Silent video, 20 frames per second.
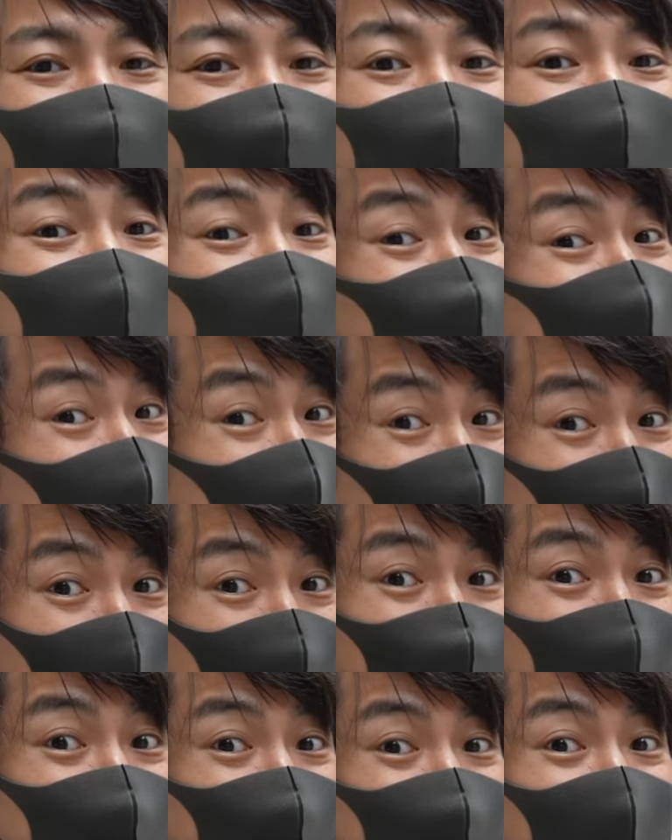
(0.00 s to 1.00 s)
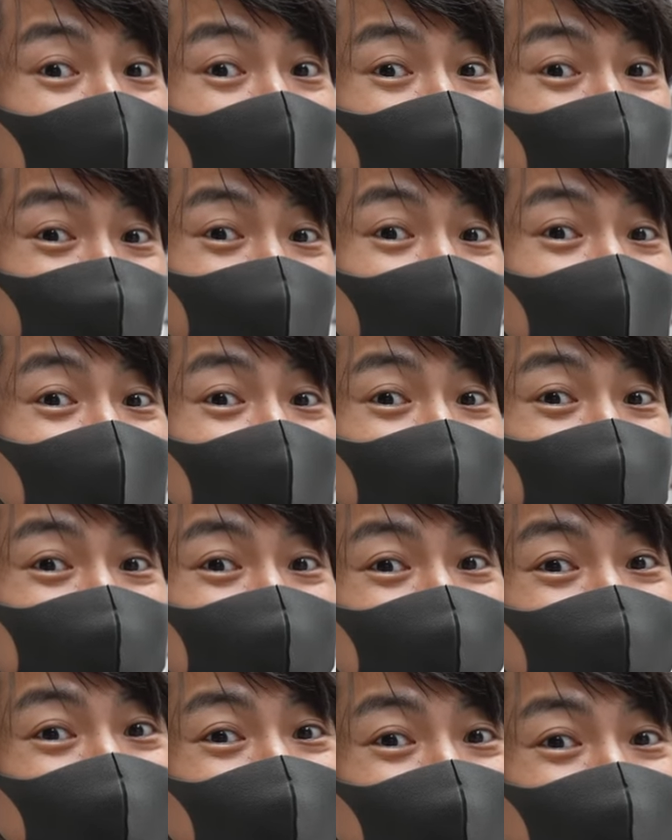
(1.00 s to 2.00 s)
Well, speaking about the train
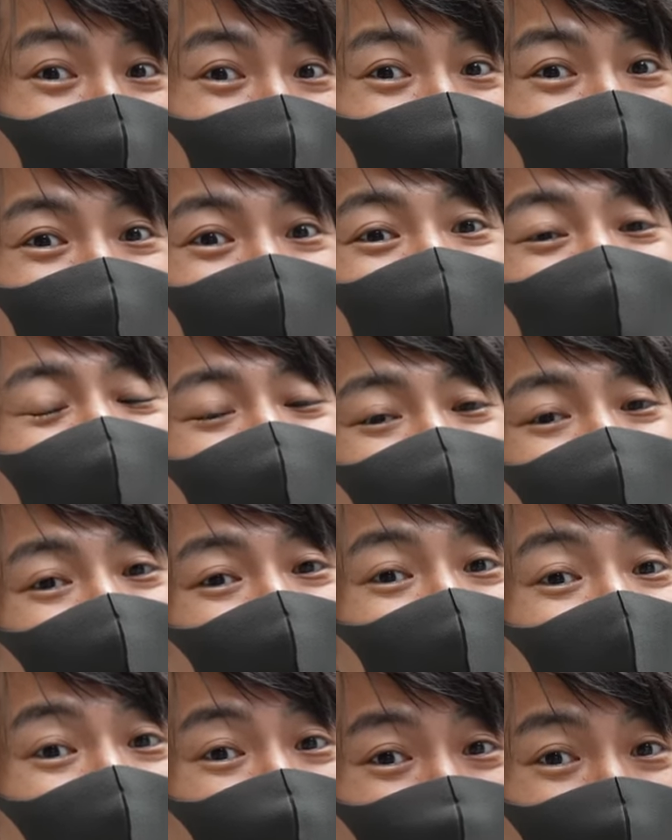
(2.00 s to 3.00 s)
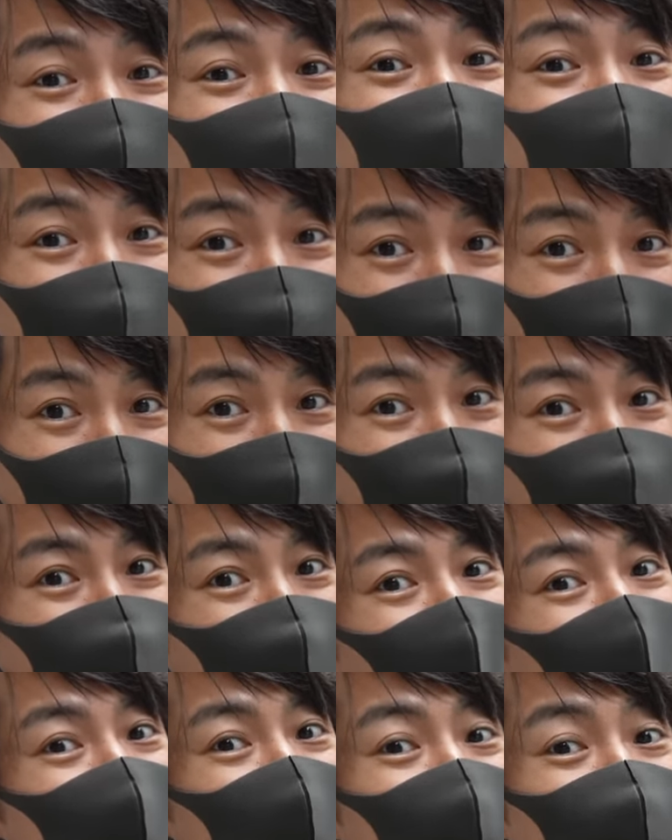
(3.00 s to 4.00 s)
IC card, the name's different,
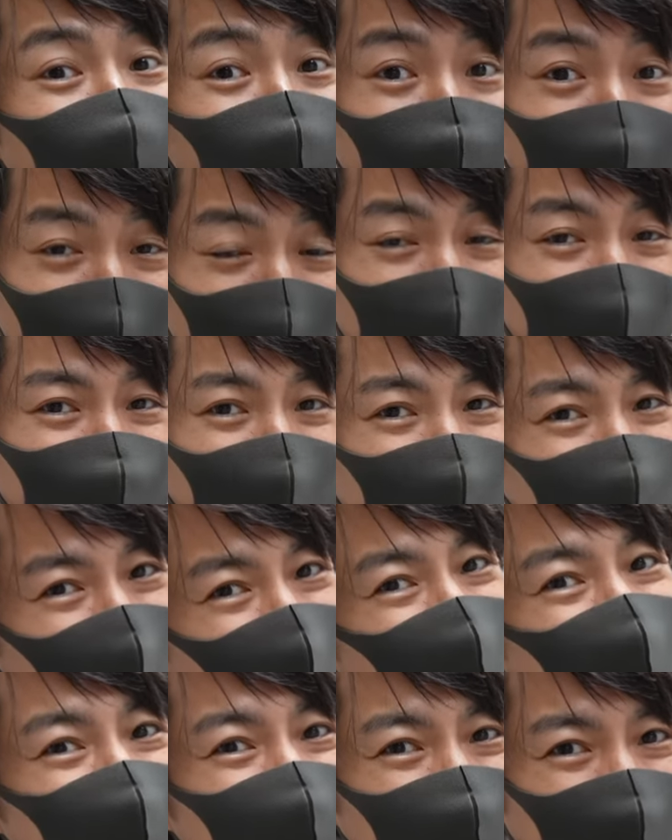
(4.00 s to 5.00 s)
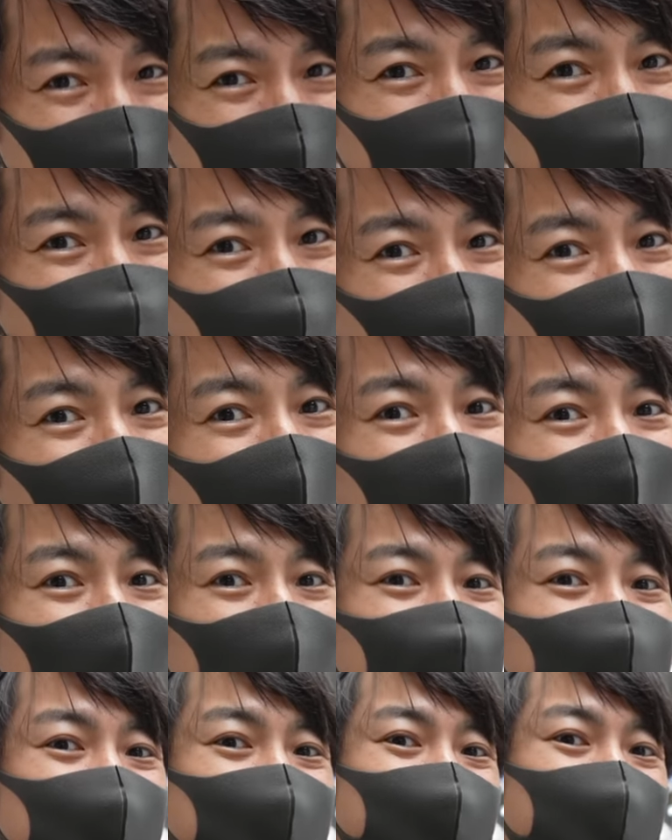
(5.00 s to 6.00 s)
but pretty much it's same.
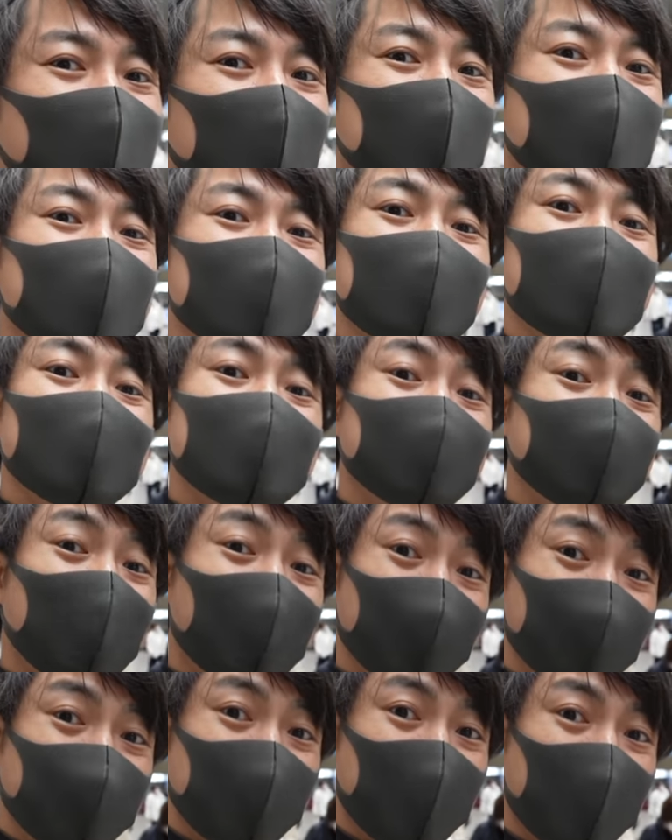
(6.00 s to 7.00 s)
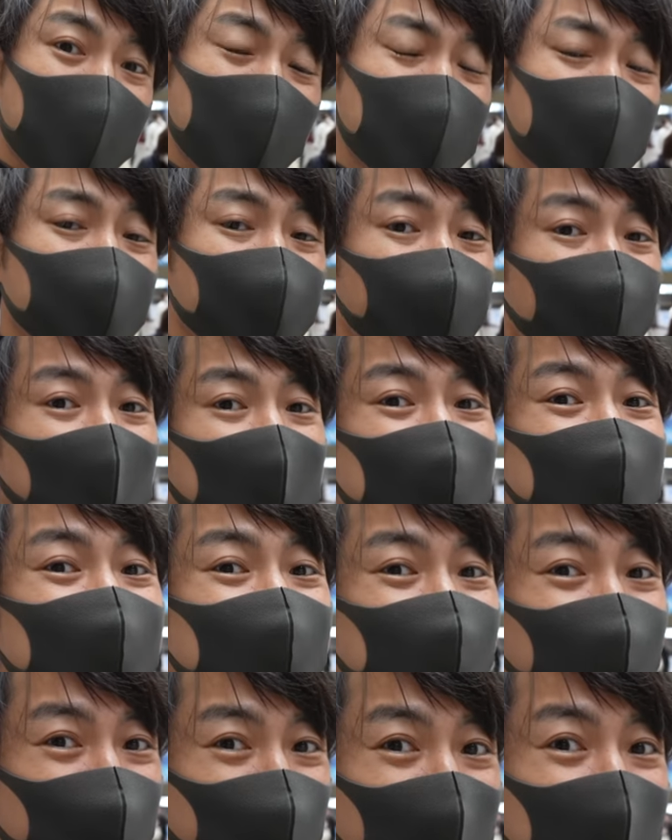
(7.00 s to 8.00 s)
If you get it in Tokyo, it's
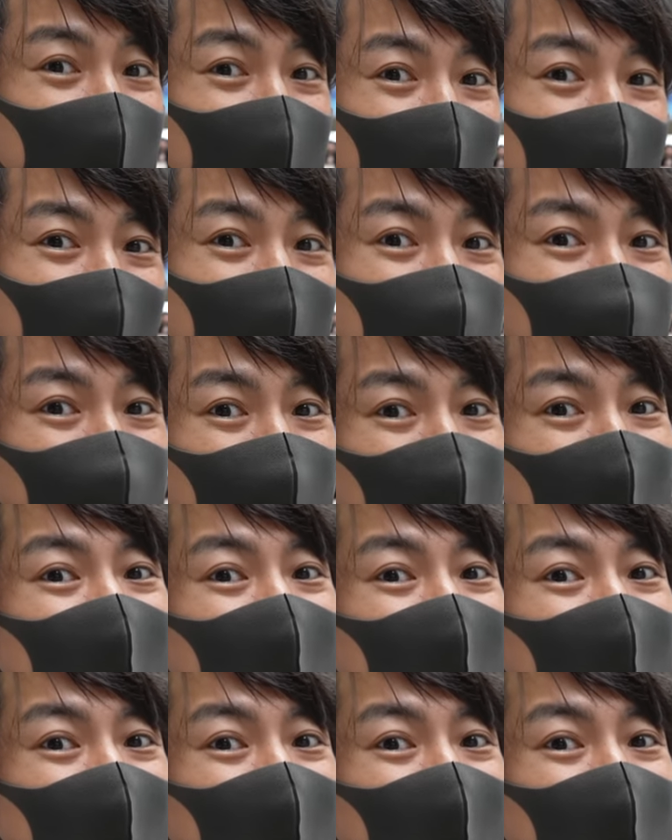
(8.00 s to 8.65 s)
Suica.